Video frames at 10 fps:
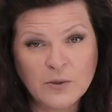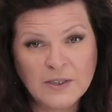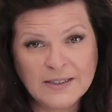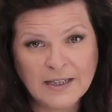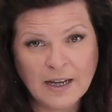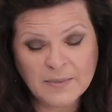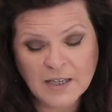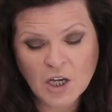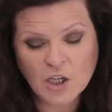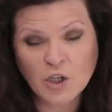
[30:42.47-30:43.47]
you're doing stamps,
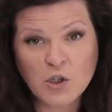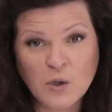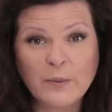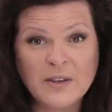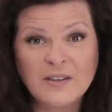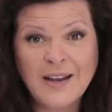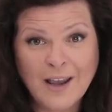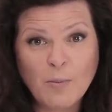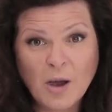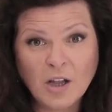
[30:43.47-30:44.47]
you're doing it with
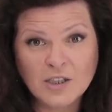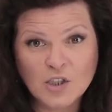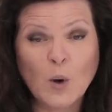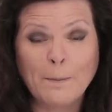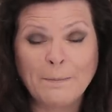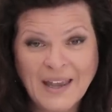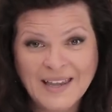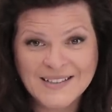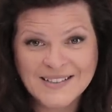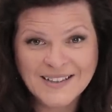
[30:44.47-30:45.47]
nail polish or
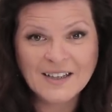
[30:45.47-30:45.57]
paint,